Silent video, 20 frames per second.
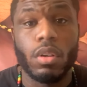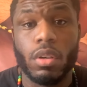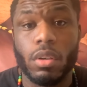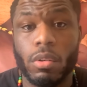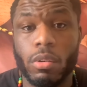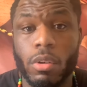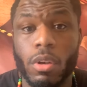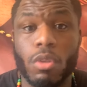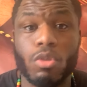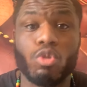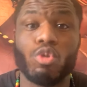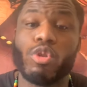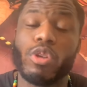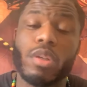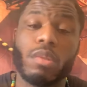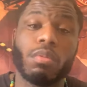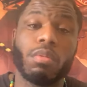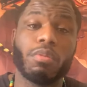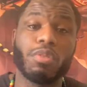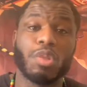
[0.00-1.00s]
You know, treat
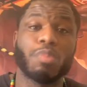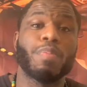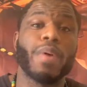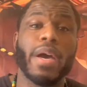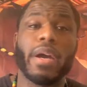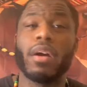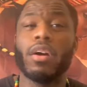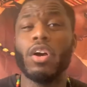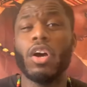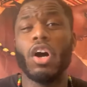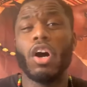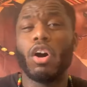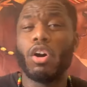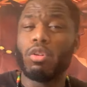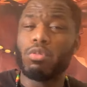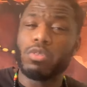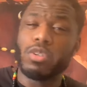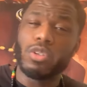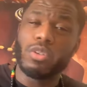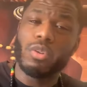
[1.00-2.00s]
them with respect.
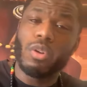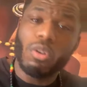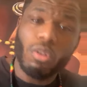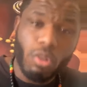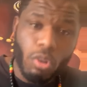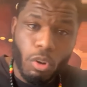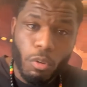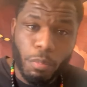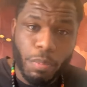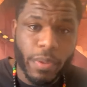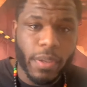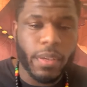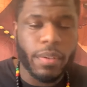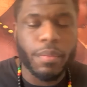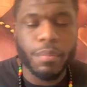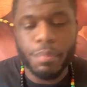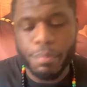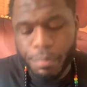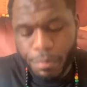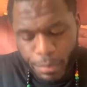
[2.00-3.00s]
Hold the door
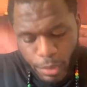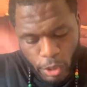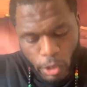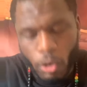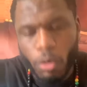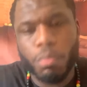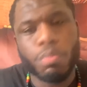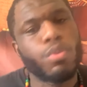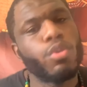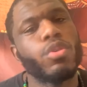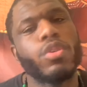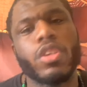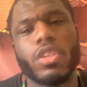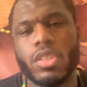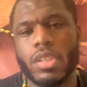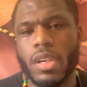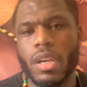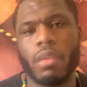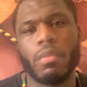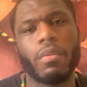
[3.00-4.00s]
open. You know, pull the
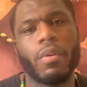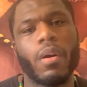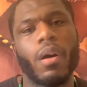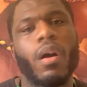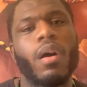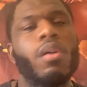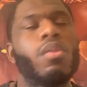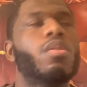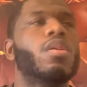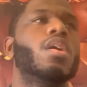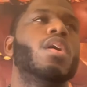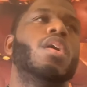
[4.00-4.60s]
chair out.